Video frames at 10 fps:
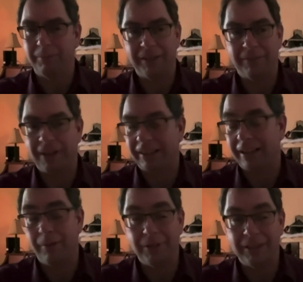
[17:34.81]
In fact,
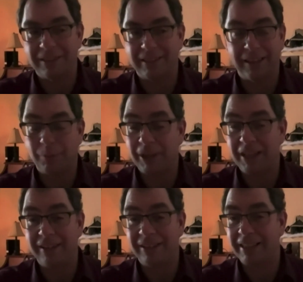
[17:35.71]
I was in a
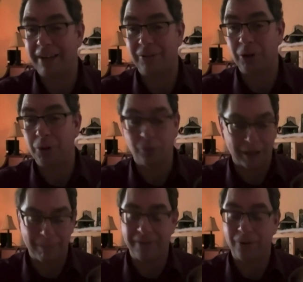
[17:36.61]
meeting this afternoon
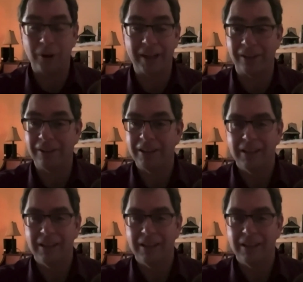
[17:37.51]
right before here,